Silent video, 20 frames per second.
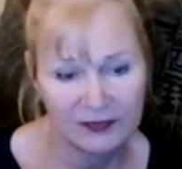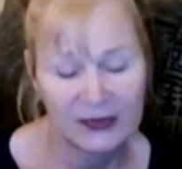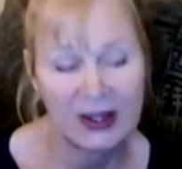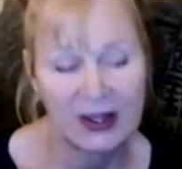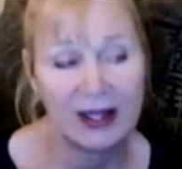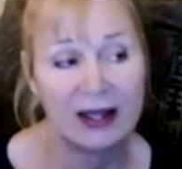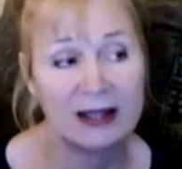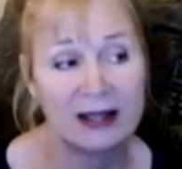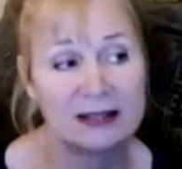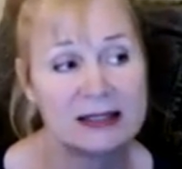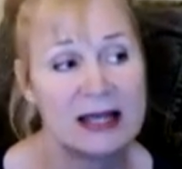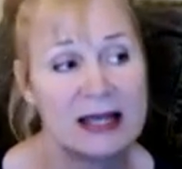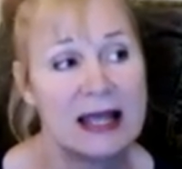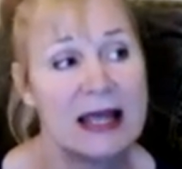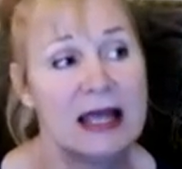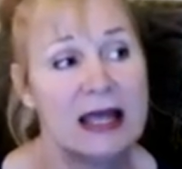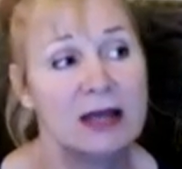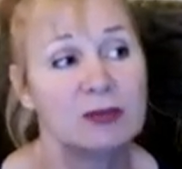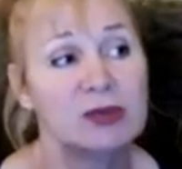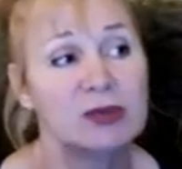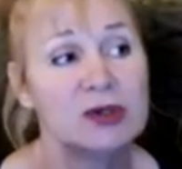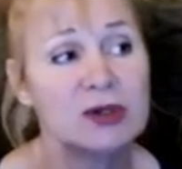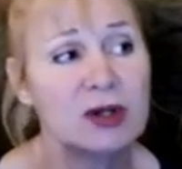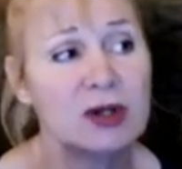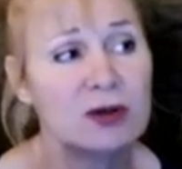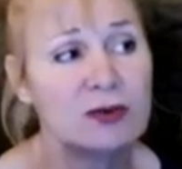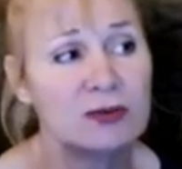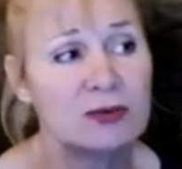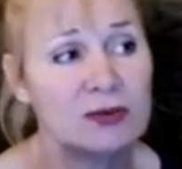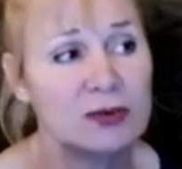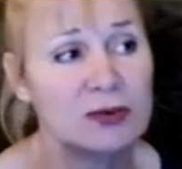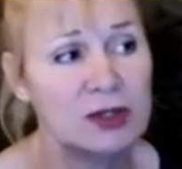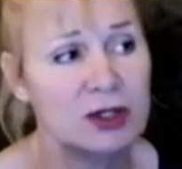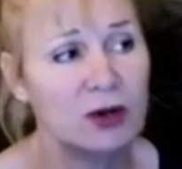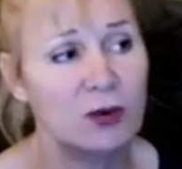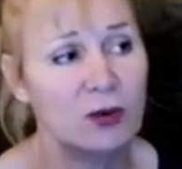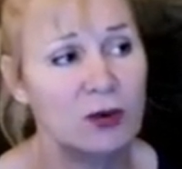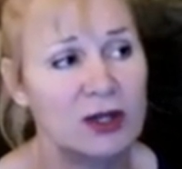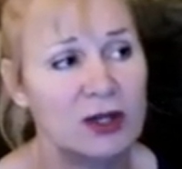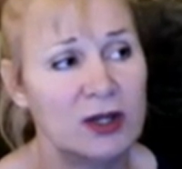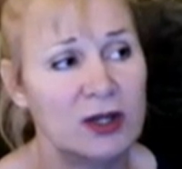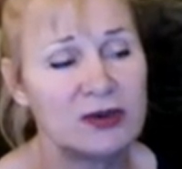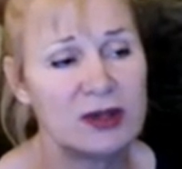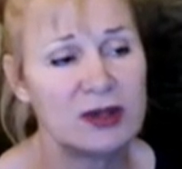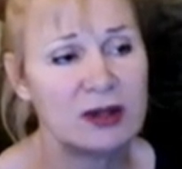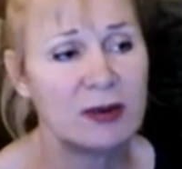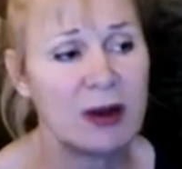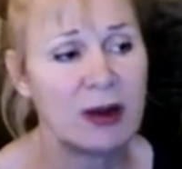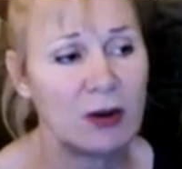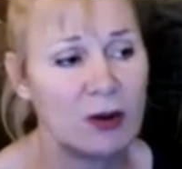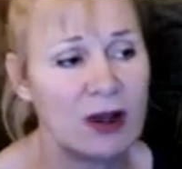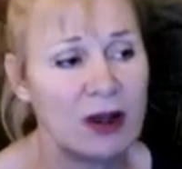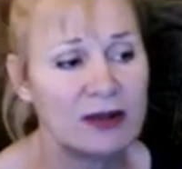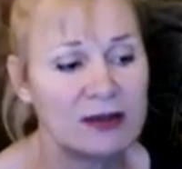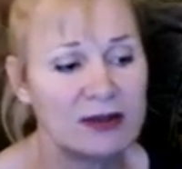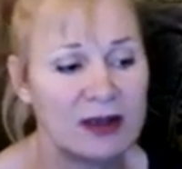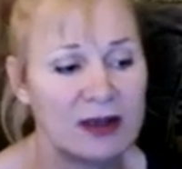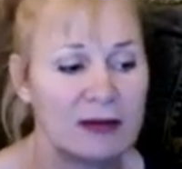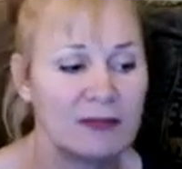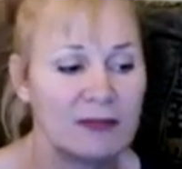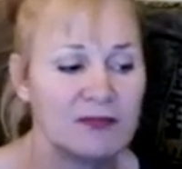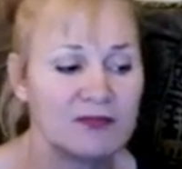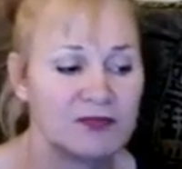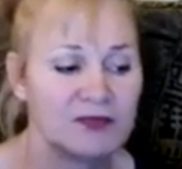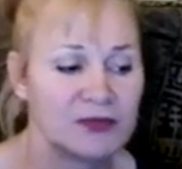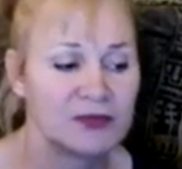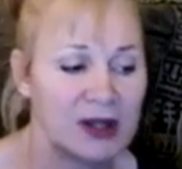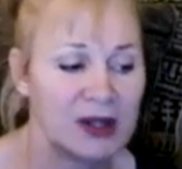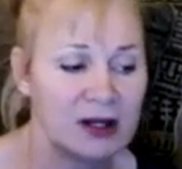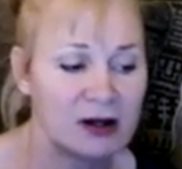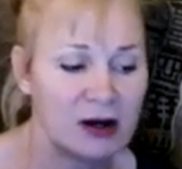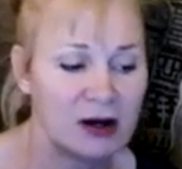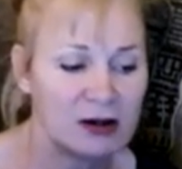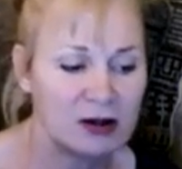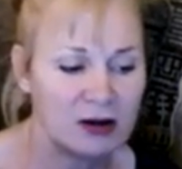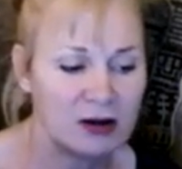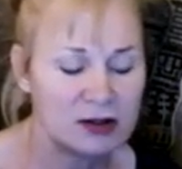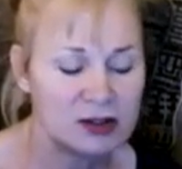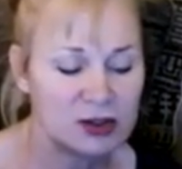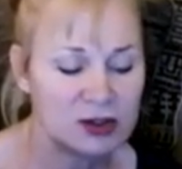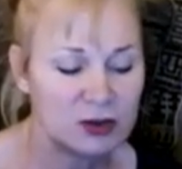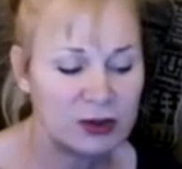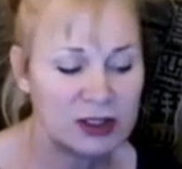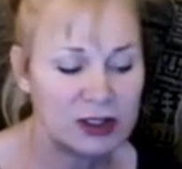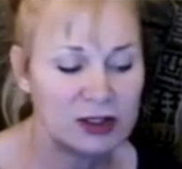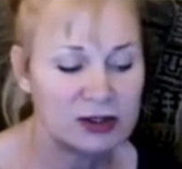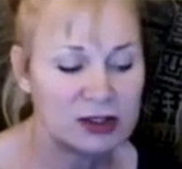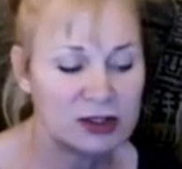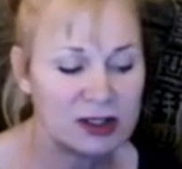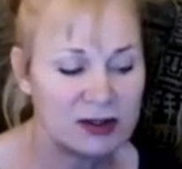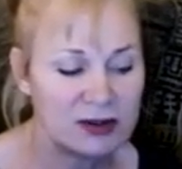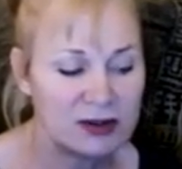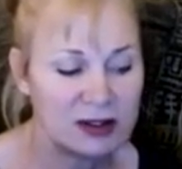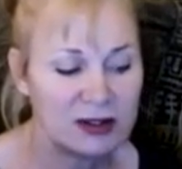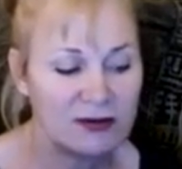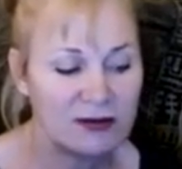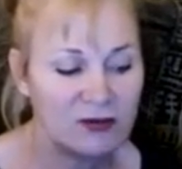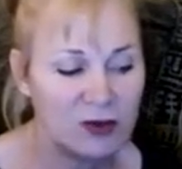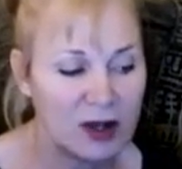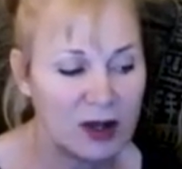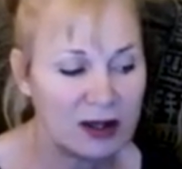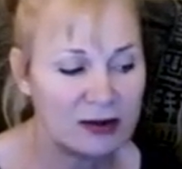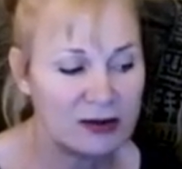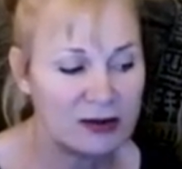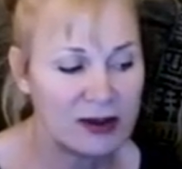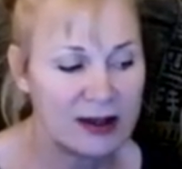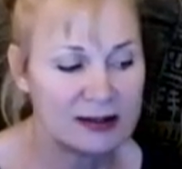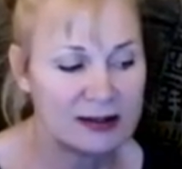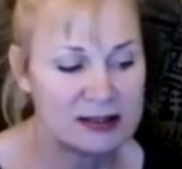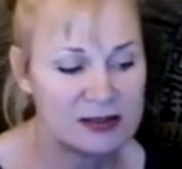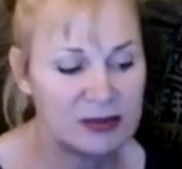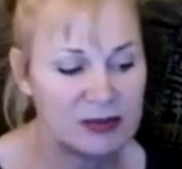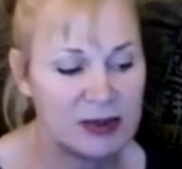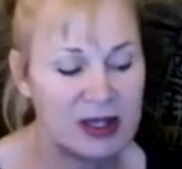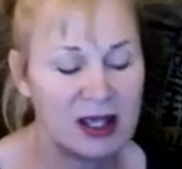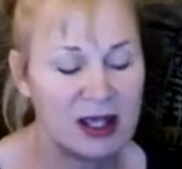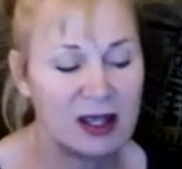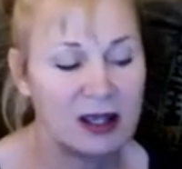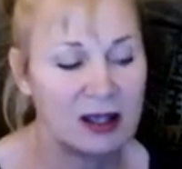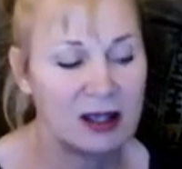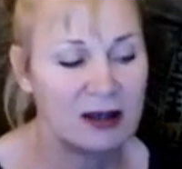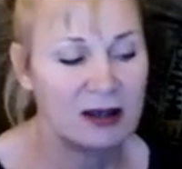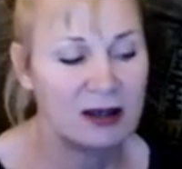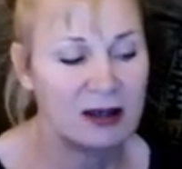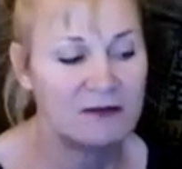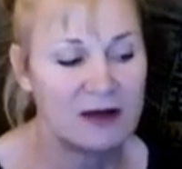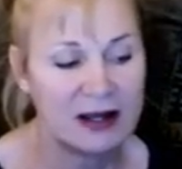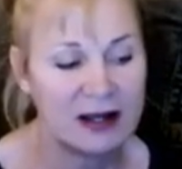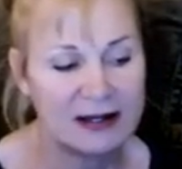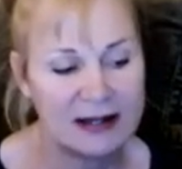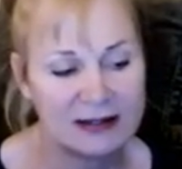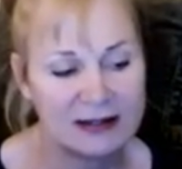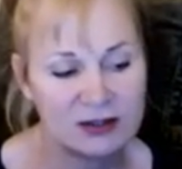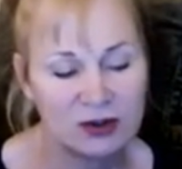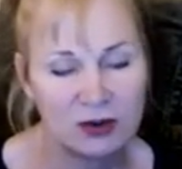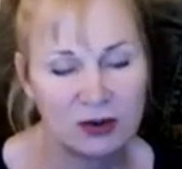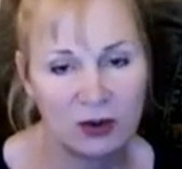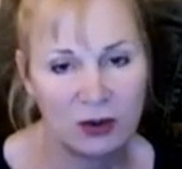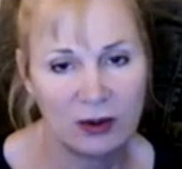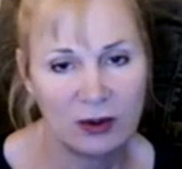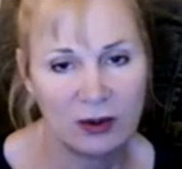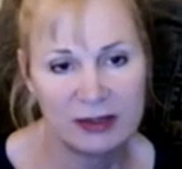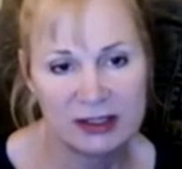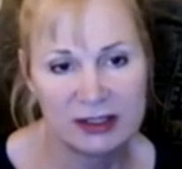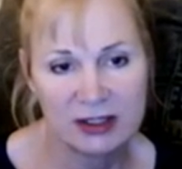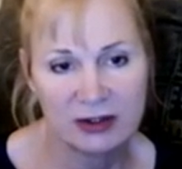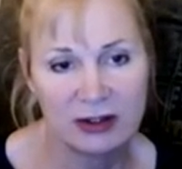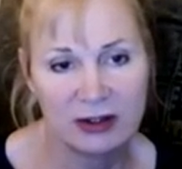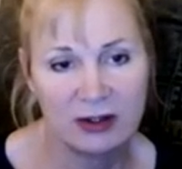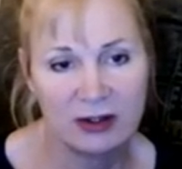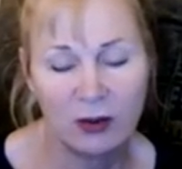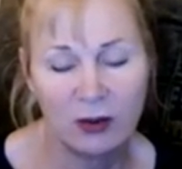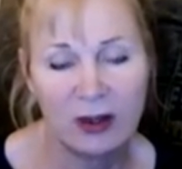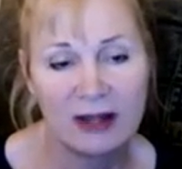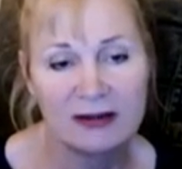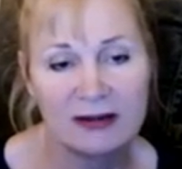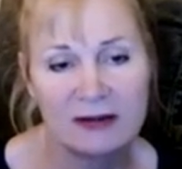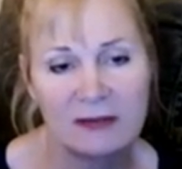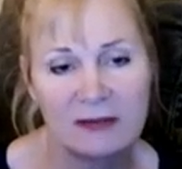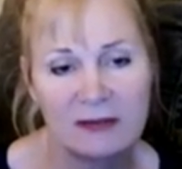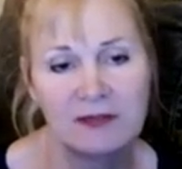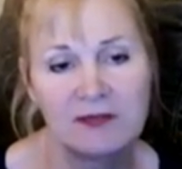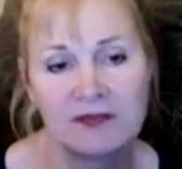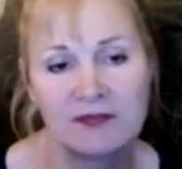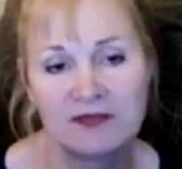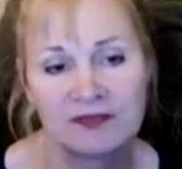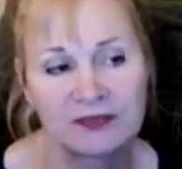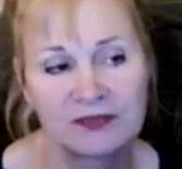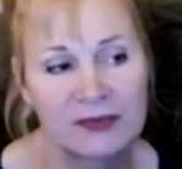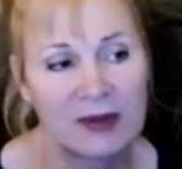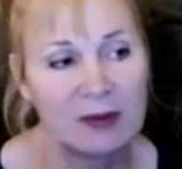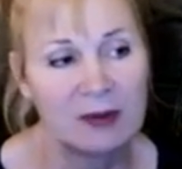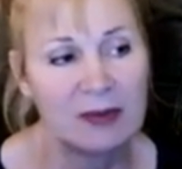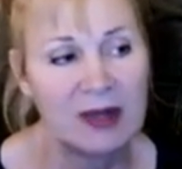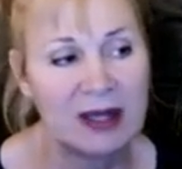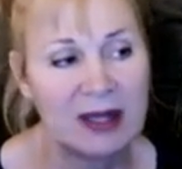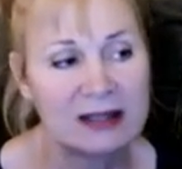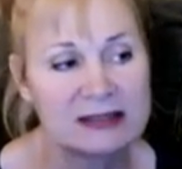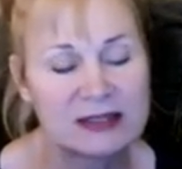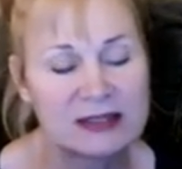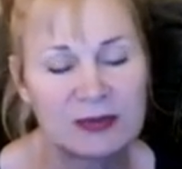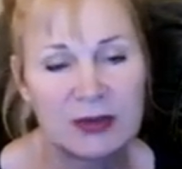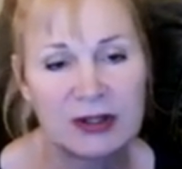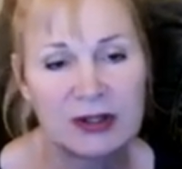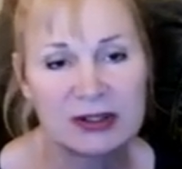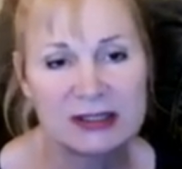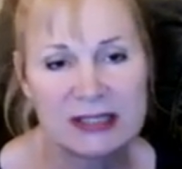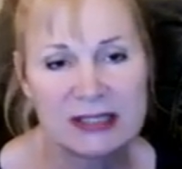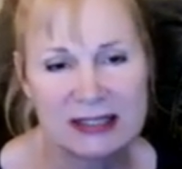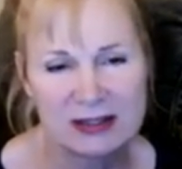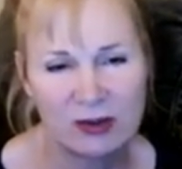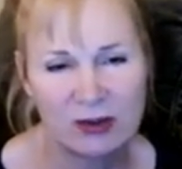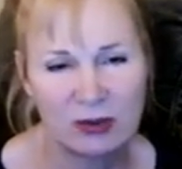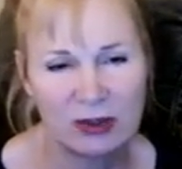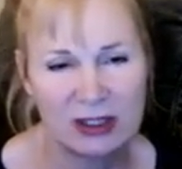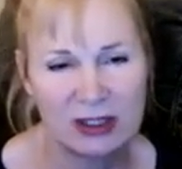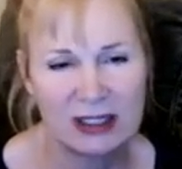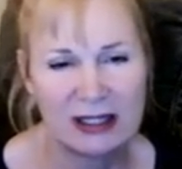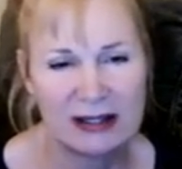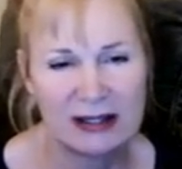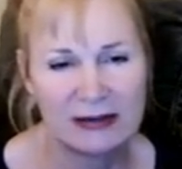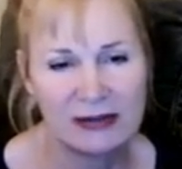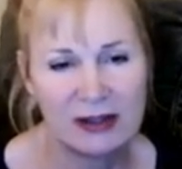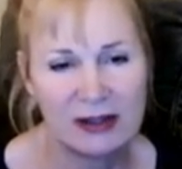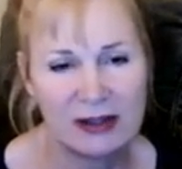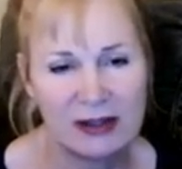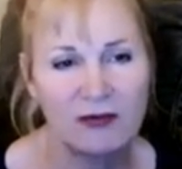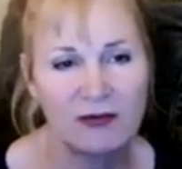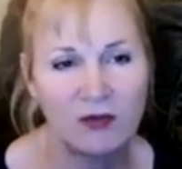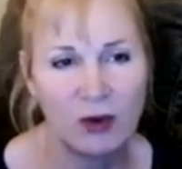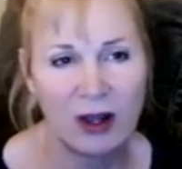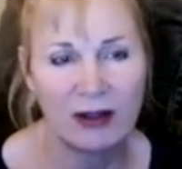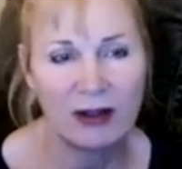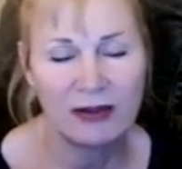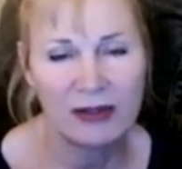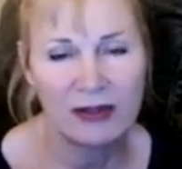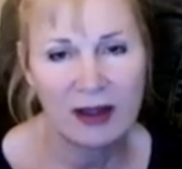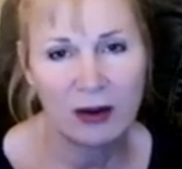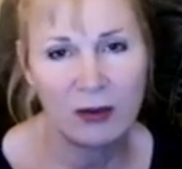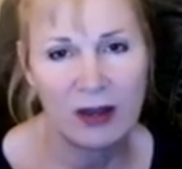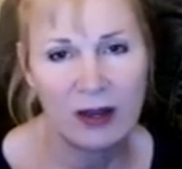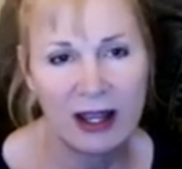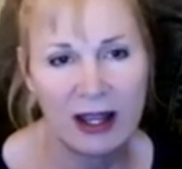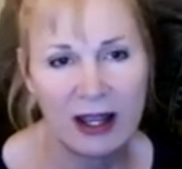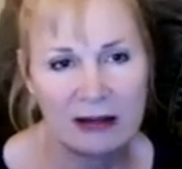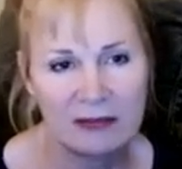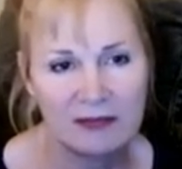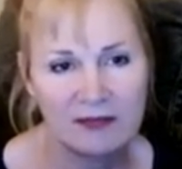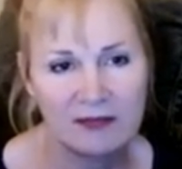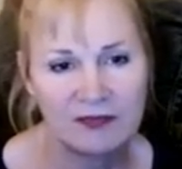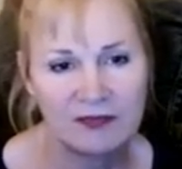And Pluto, when you think about wealth, like in our culture, we usually think of wealth as being financial or material wealth, but Spirit doesn't really think of wealth that way.